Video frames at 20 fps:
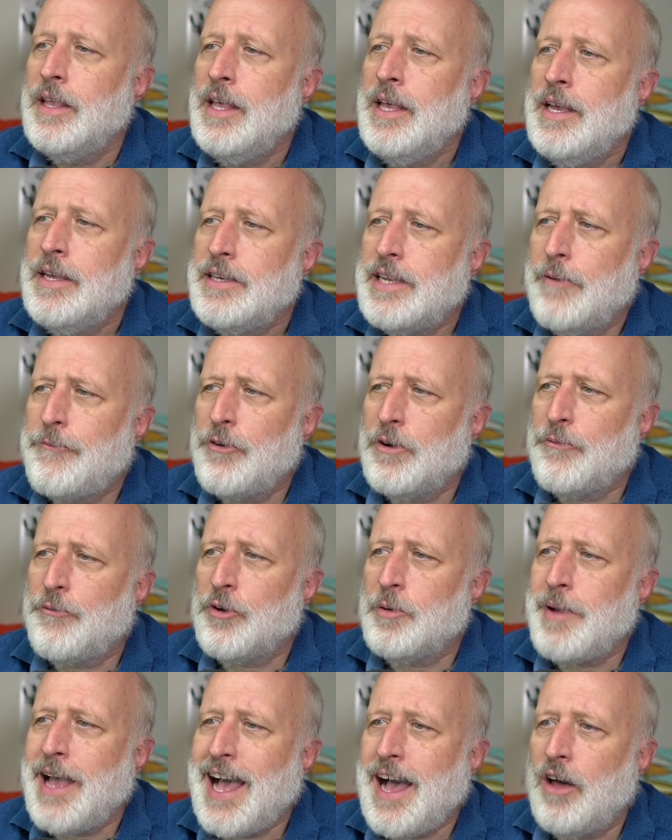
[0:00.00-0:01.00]
Different from
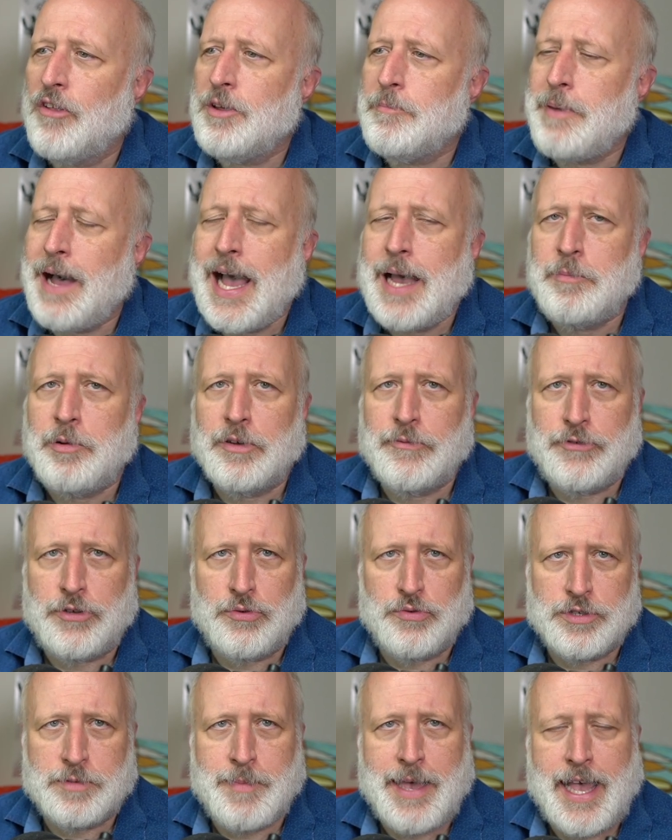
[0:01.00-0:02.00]
how the Bible
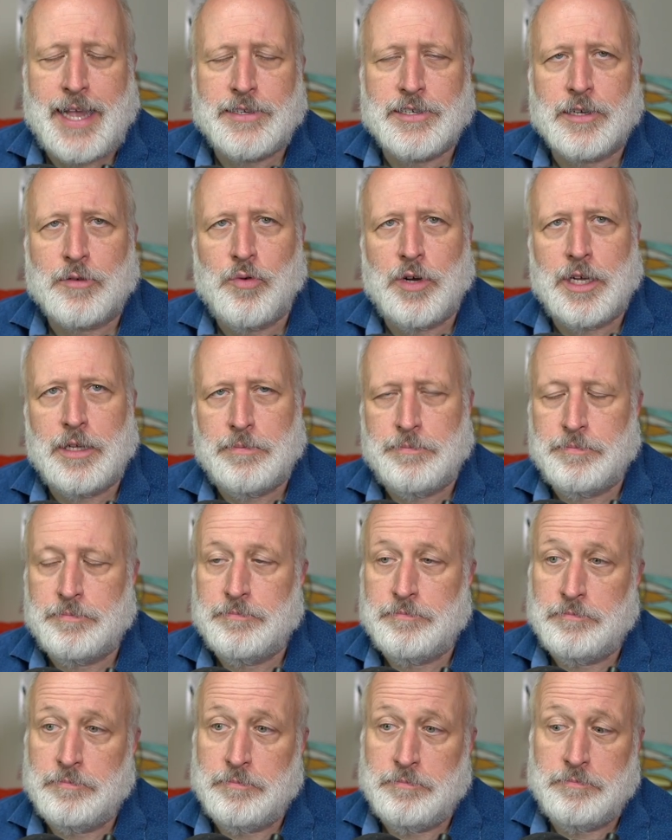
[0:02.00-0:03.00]
views magic. Well,
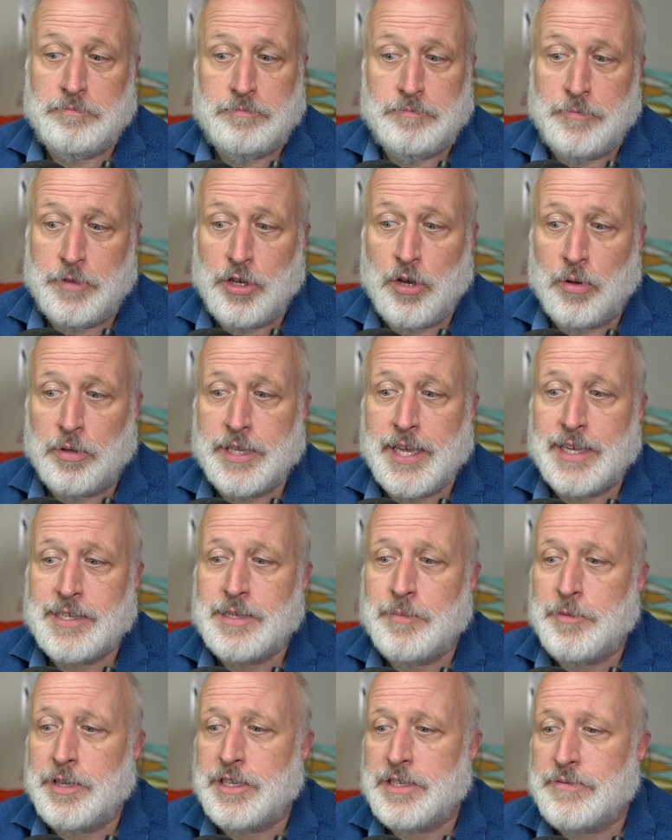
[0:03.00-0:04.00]
the Old
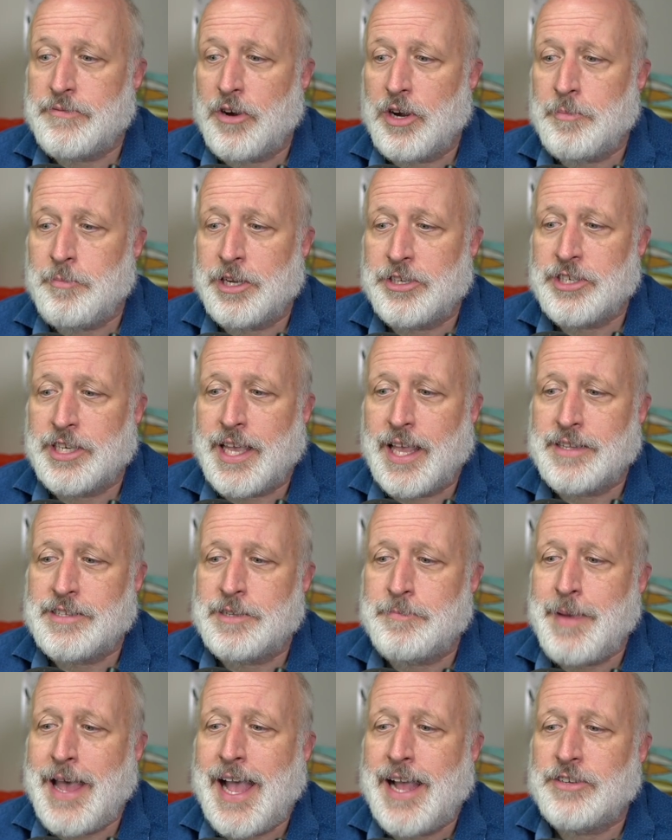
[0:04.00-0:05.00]
Testament is very much against
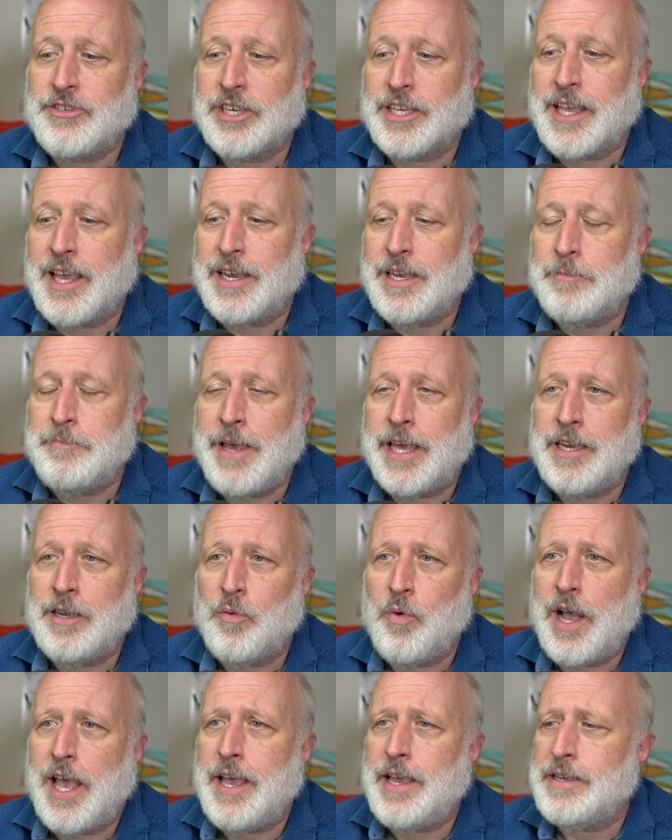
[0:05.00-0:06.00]
magic, and in many
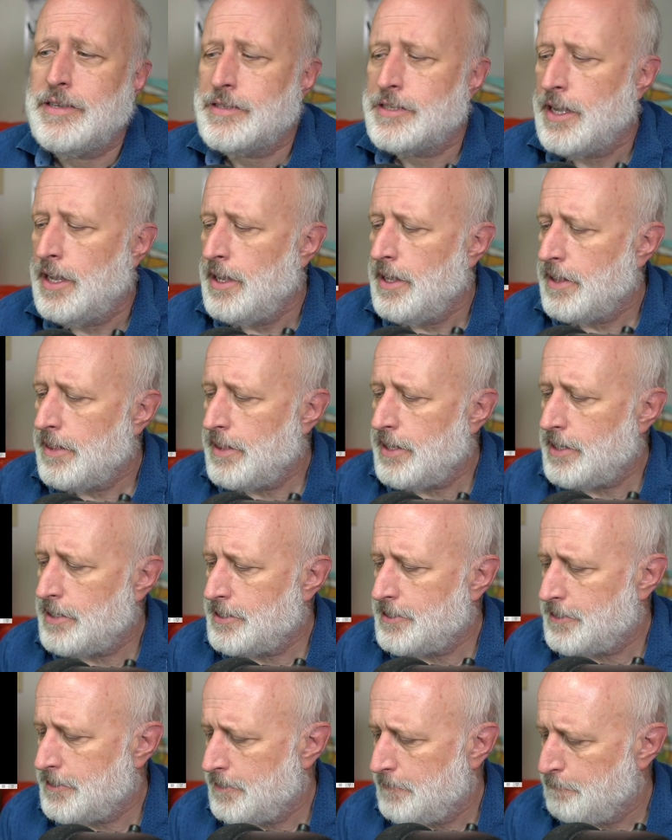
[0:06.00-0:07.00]
ways,
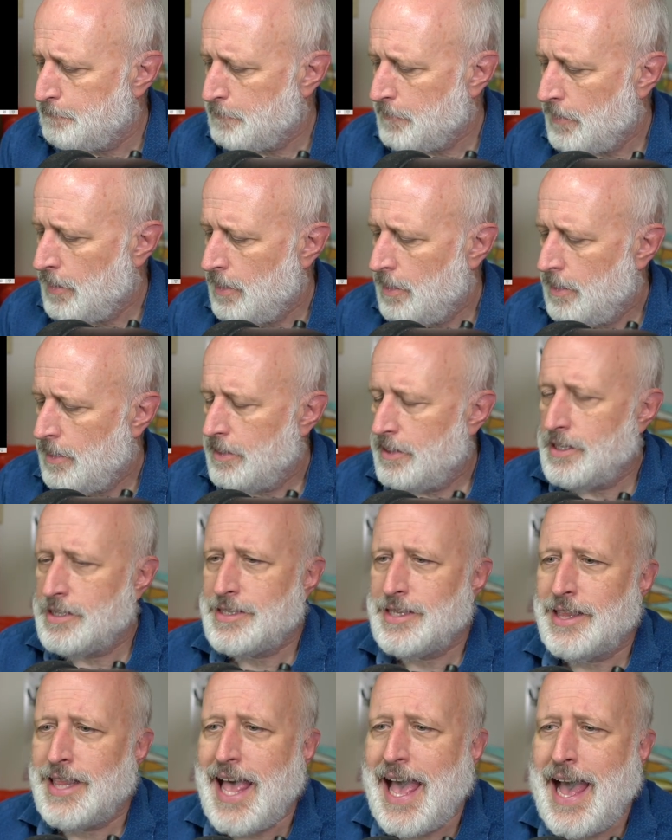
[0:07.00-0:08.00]
this, this
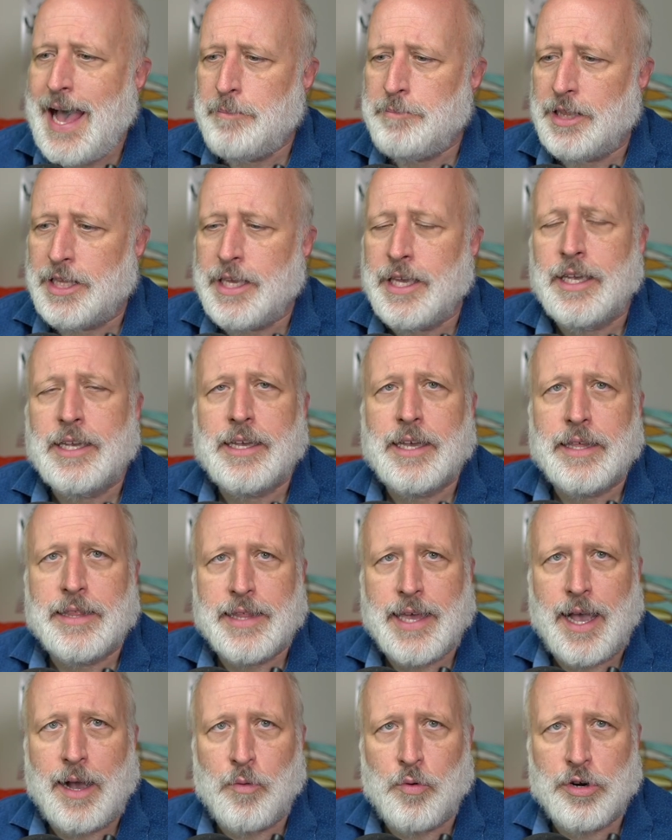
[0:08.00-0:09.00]
lab leak
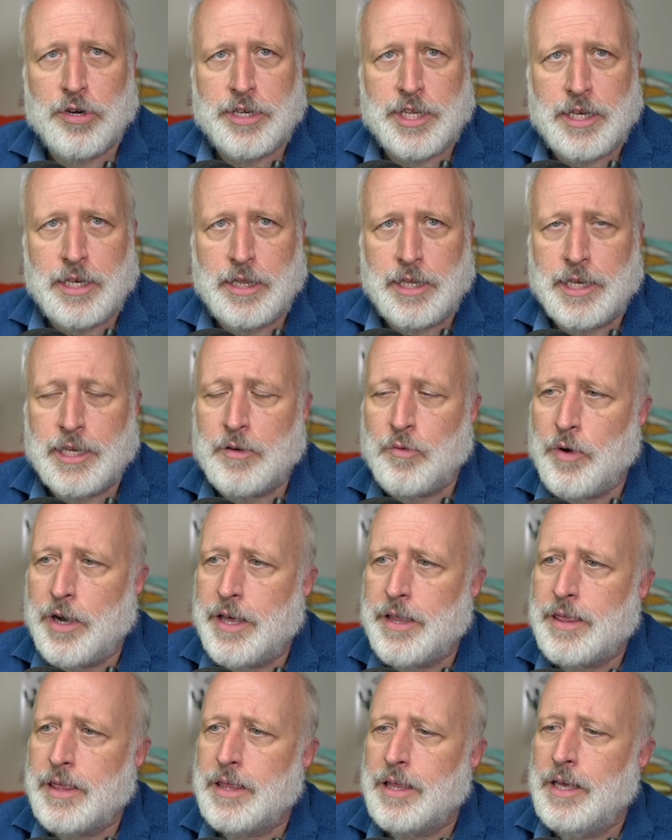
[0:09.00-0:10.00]
that we're dealing
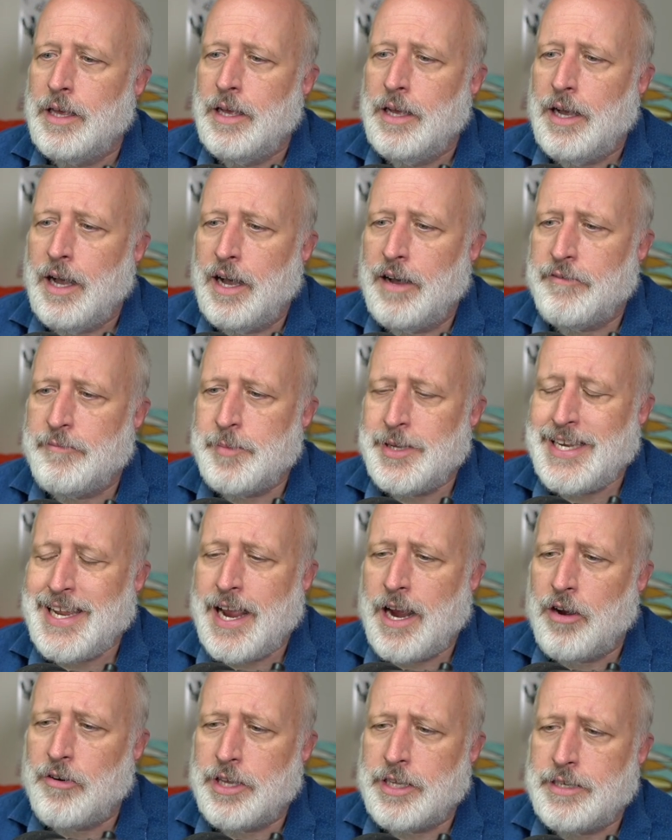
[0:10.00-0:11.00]
with of
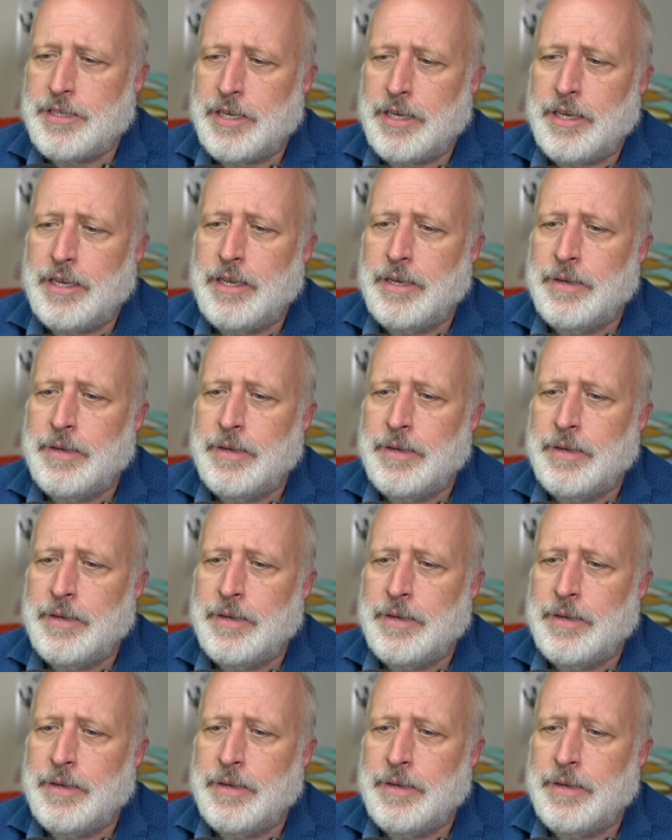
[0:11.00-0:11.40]
modernity